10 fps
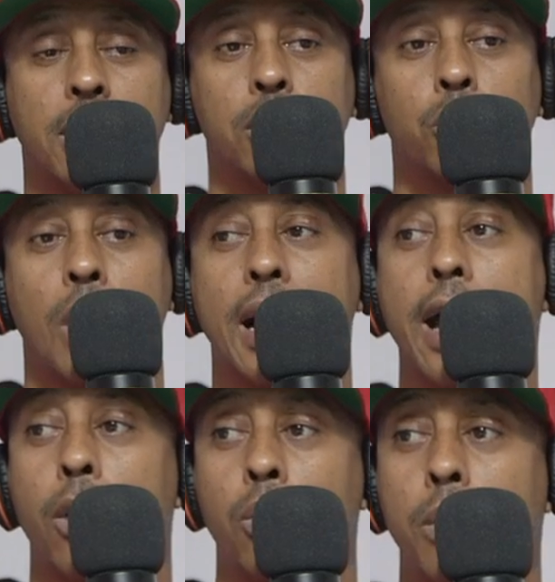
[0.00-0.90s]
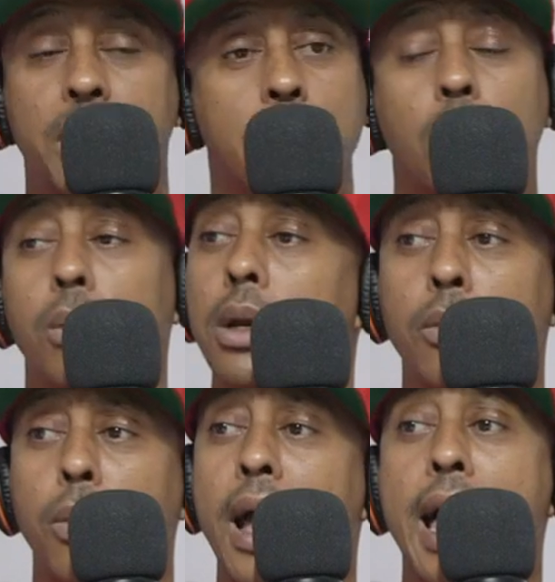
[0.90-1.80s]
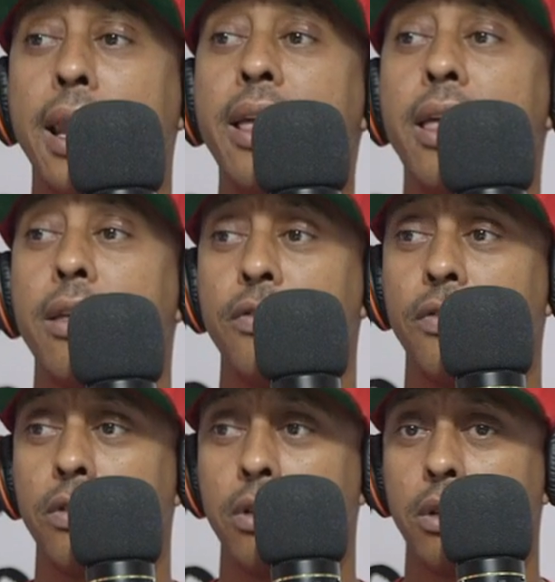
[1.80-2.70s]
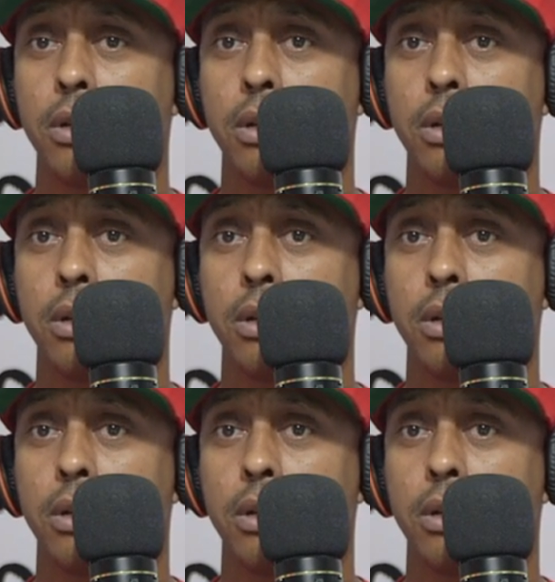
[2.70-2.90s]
that's why I got a woman that don't live where I live.